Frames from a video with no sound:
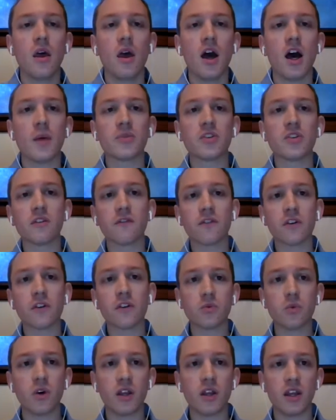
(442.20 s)
So the
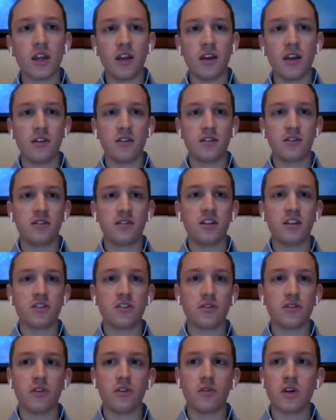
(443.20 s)
first one is
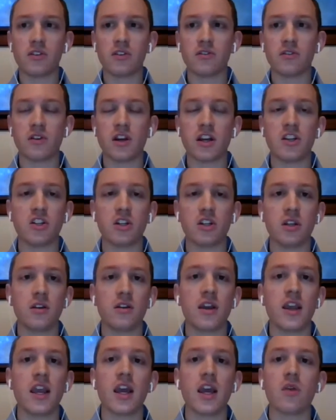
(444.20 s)
dystrophin
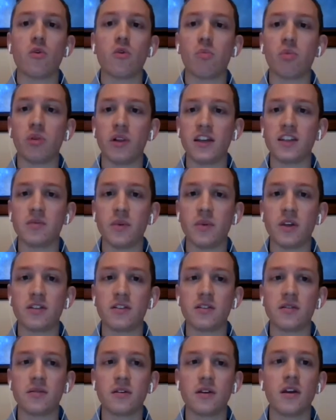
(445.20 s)
restoration and
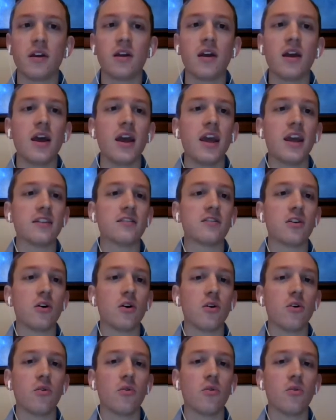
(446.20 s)
replacement. And
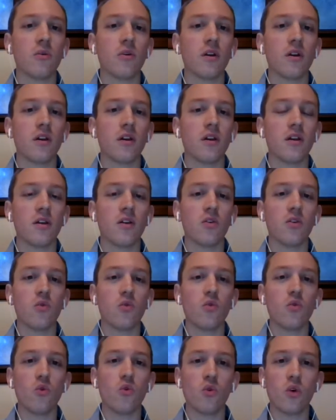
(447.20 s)
so,
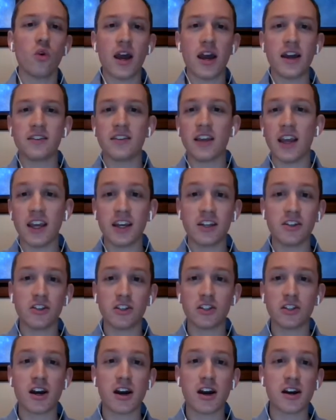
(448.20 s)
as Anne
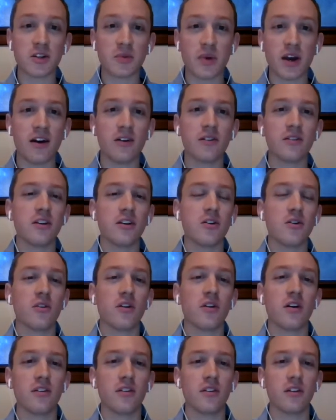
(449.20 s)
just talked about,
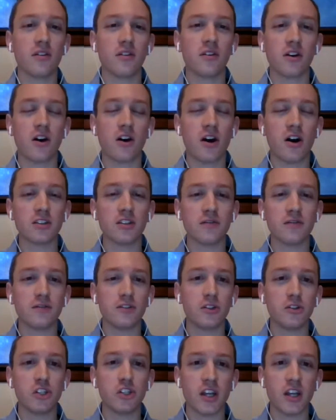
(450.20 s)
the cause of
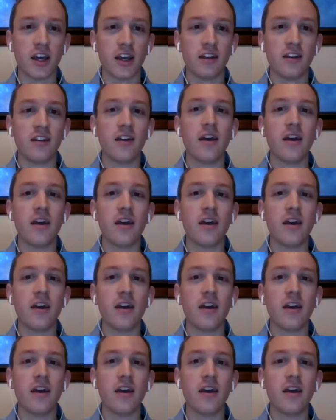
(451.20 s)
Duchenne